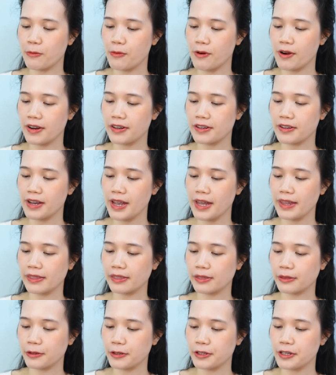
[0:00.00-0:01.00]
water
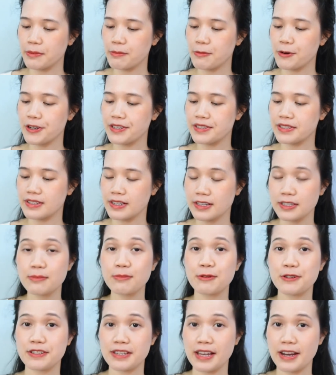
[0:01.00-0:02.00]
and
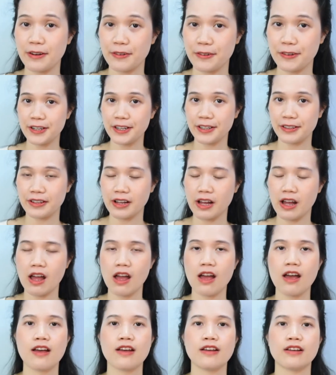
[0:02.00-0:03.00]
30.6% oil.
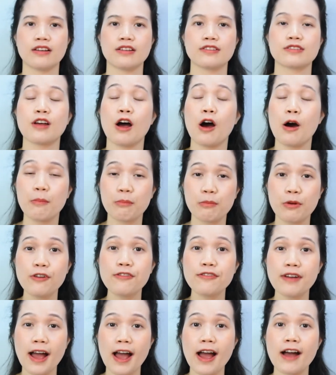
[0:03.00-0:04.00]
So on
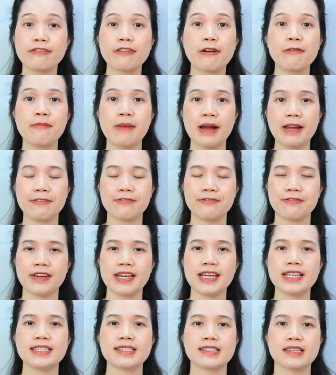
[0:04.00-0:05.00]
both half of my
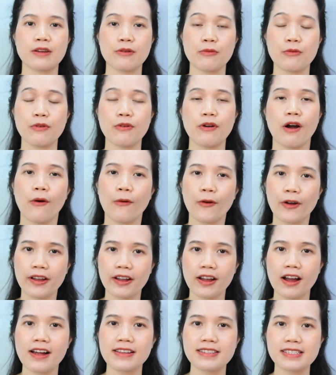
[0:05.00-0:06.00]
face, the oil
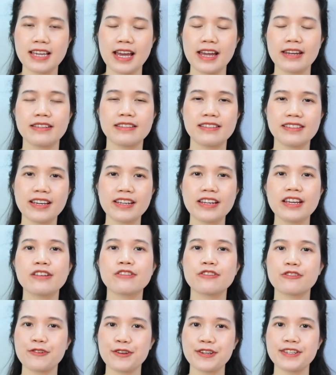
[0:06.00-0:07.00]
content did
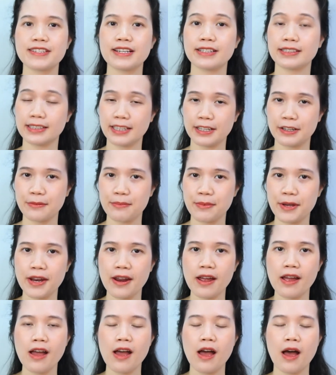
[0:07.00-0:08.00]
increase a little bit,
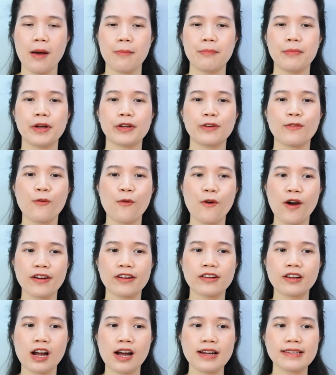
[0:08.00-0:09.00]
but
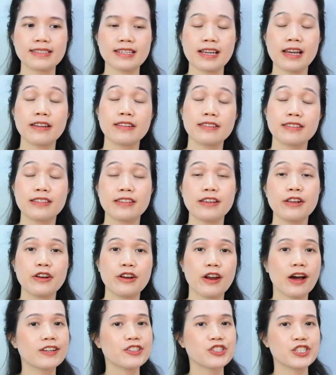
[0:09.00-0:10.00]
water content did
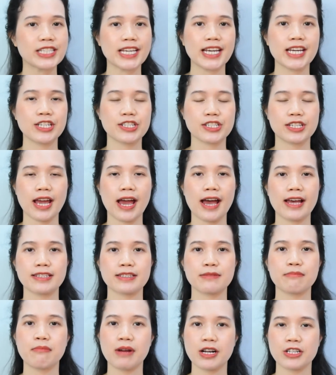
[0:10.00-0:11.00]
not change
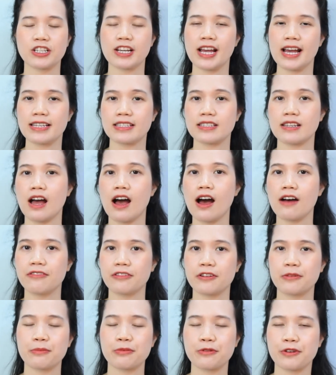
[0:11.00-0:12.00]
as much as
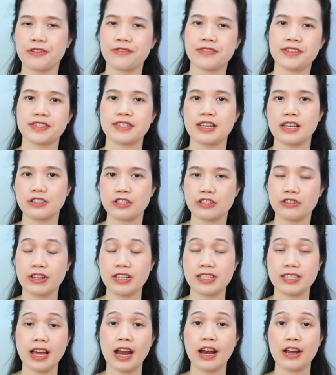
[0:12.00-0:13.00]
other previous
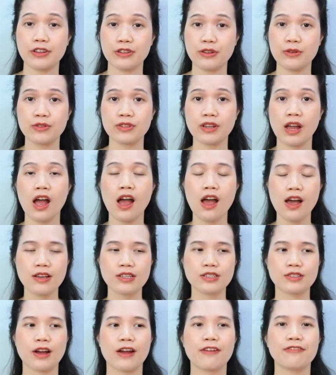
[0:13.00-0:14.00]
sunscreens that I used.
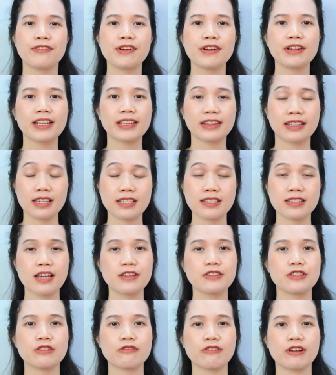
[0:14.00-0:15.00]
So I feel like this
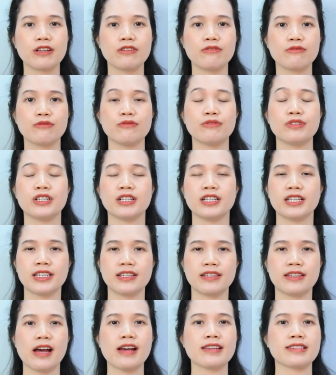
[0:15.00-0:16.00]
sunscreen really
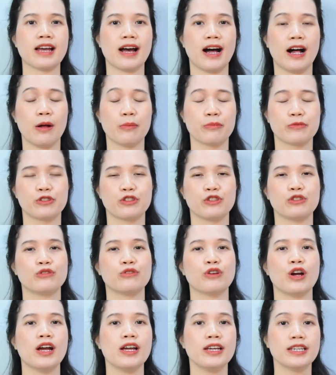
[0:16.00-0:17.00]
does help
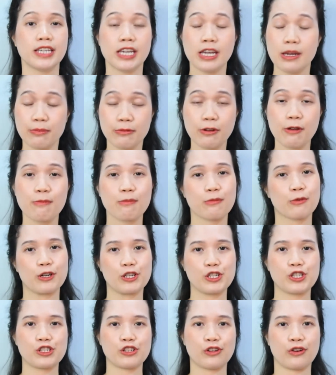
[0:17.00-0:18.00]
to keep the
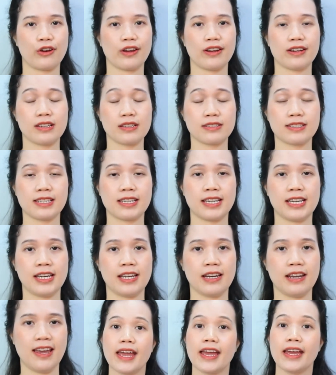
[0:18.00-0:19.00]
moisture in the
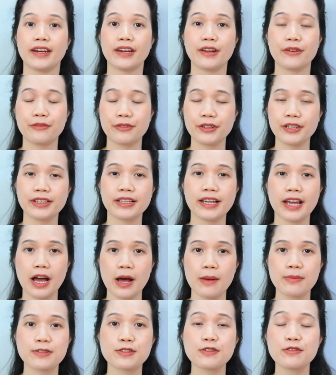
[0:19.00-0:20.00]
skin, and it really
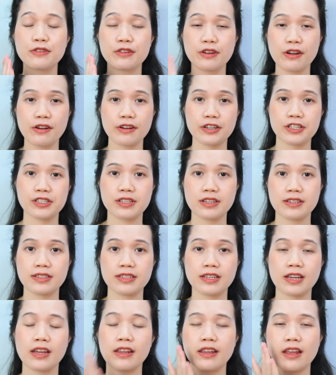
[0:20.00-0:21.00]
helps to nourish the
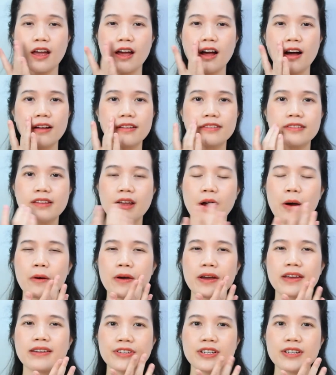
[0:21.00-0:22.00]
skin. Though
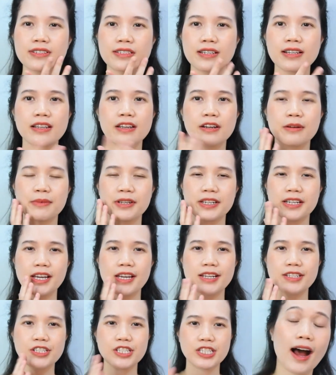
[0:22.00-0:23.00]
it feels a little bit
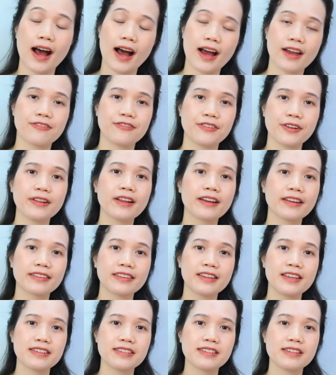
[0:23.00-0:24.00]
itchy, I feel like
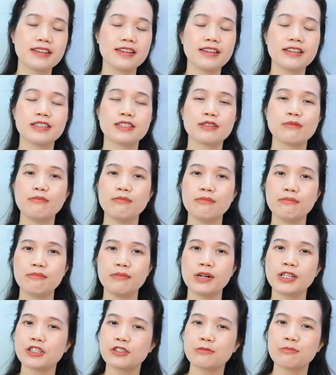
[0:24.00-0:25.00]
this is
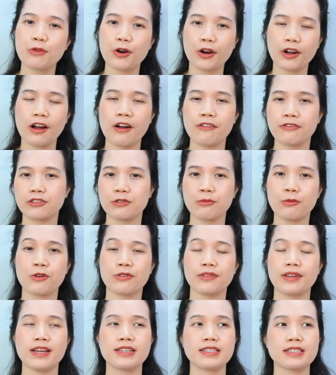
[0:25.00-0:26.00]
much more comfortable
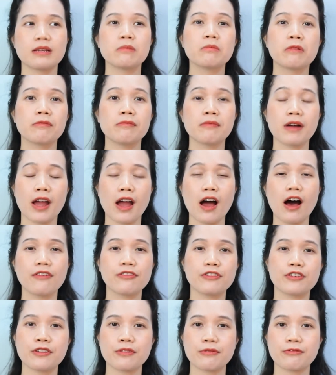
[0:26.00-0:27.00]
than some of my
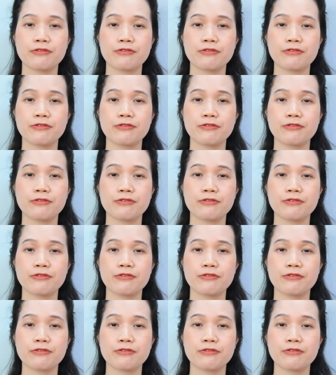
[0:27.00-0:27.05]
other